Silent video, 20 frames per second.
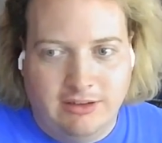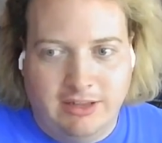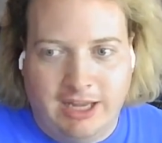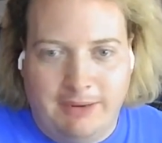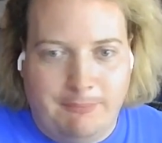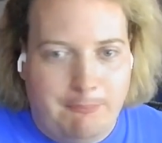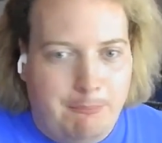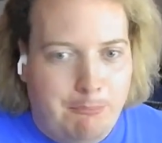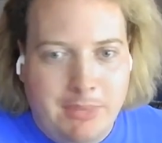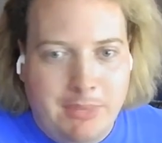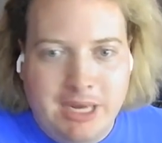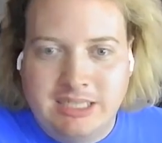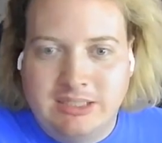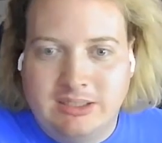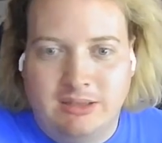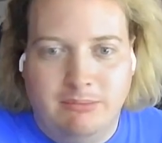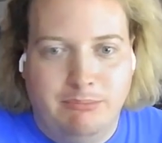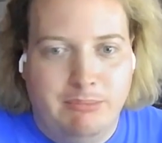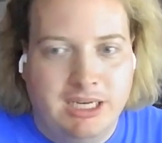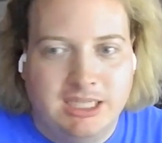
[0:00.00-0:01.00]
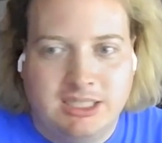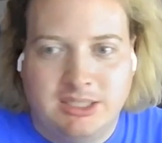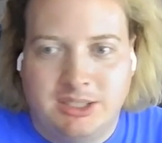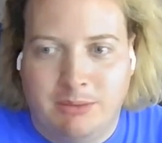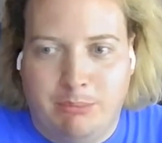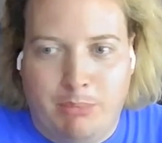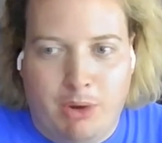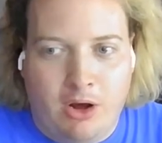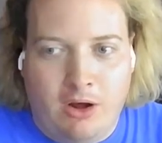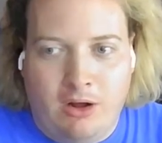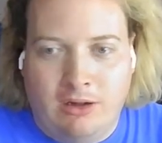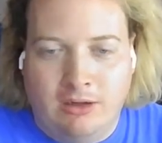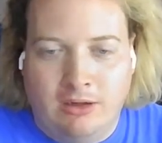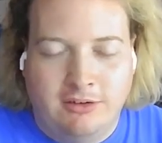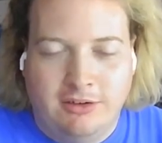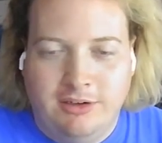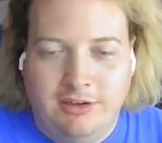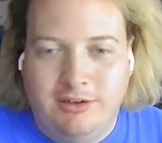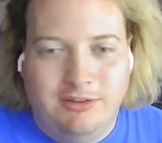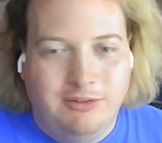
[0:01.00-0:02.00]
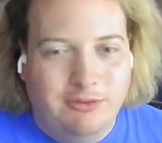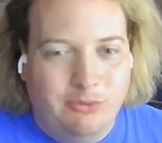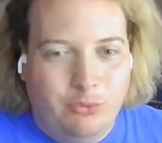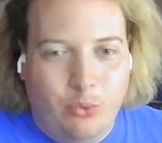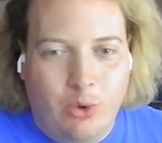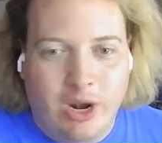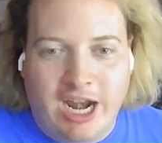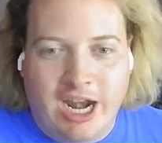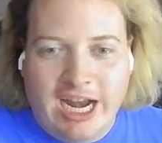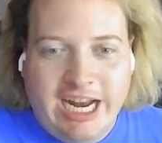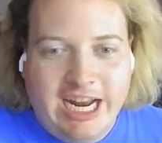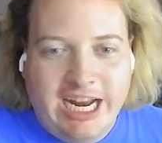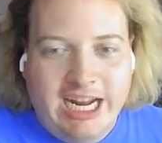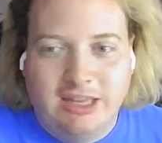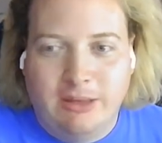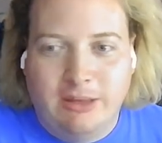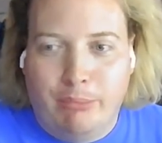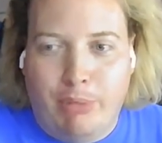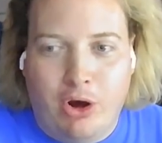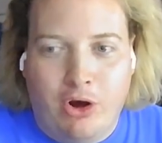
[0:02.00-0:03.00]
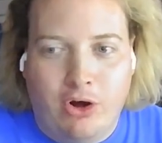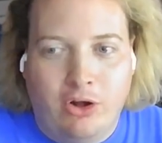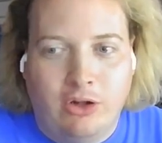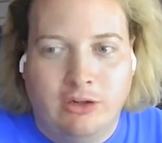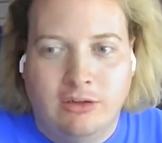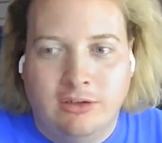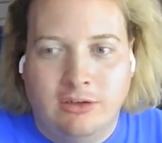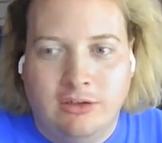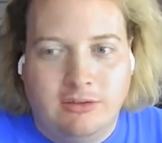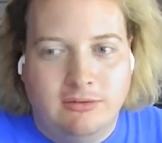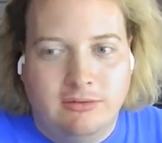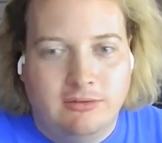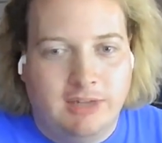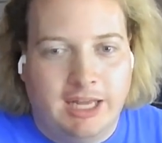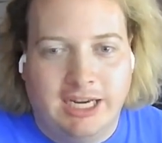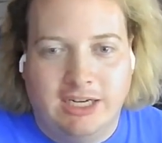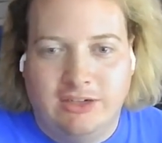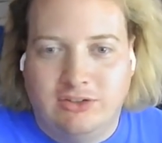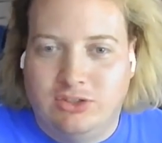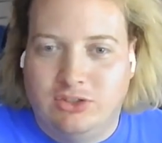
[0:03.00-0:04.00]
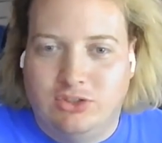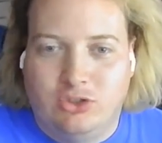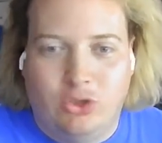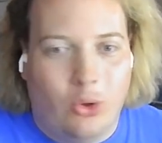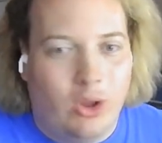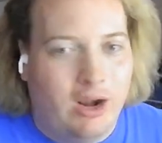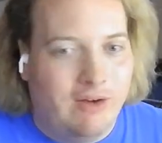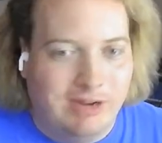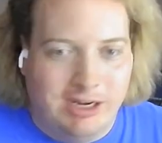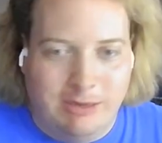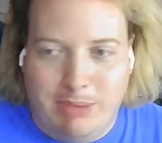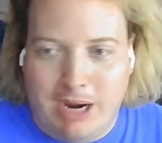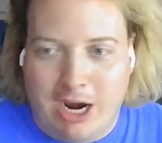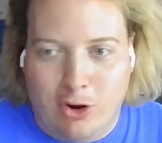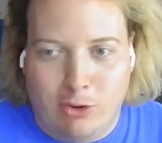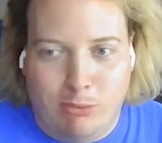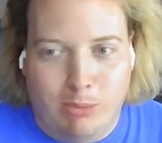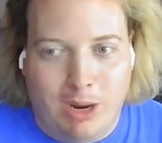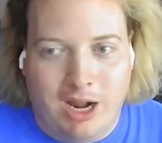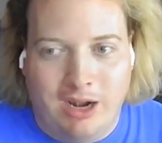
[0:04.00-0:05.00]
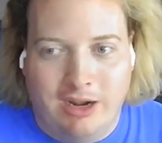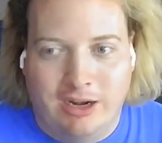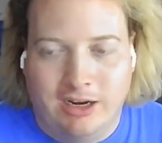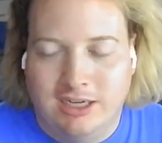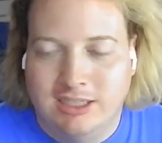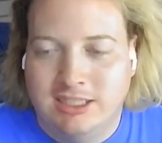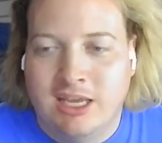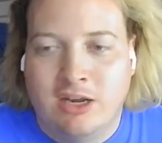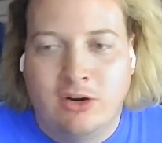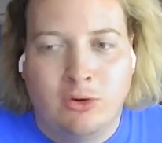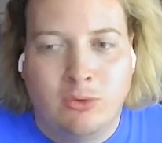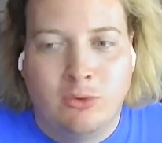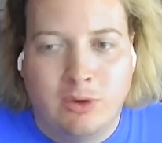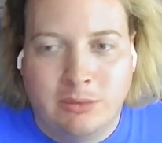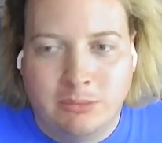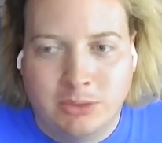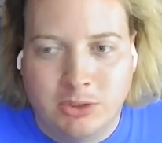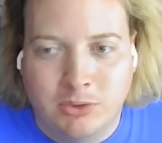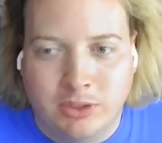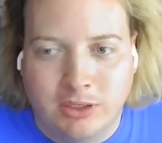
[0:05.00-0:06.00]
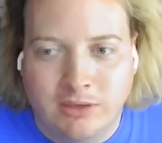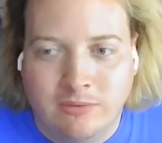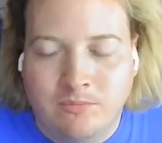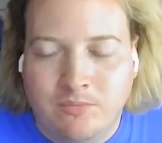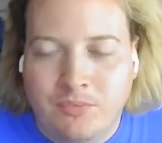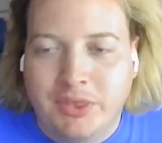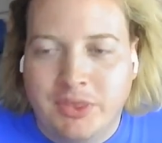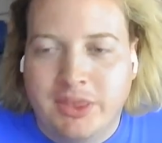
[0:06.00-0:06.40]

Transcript: Like yeah. miss miss the ball. When I hit the ball, like don't have any power behind it because I don't know what I'm doing.